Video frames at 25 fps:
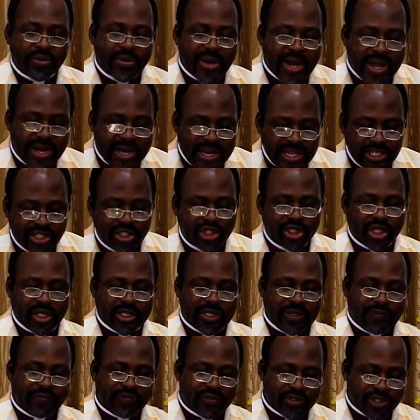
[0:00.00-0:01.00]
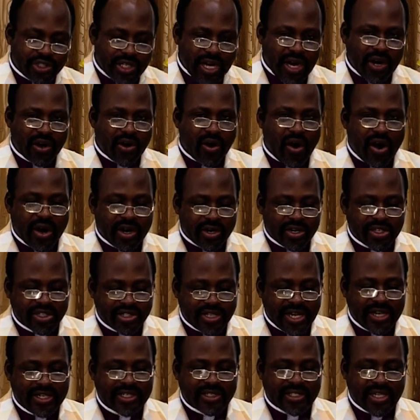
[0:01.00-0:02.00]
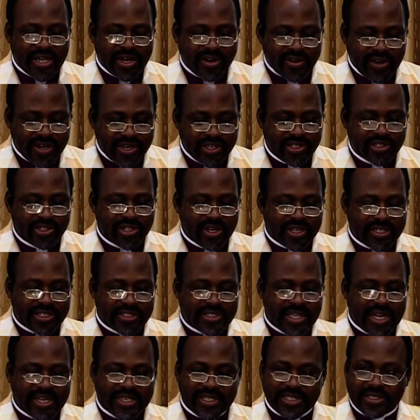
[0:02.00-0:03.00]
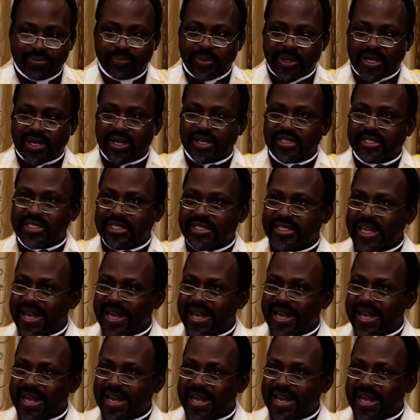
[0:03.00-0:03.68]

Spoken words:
religion, if you shall call Christianity a religion, is that it's because it's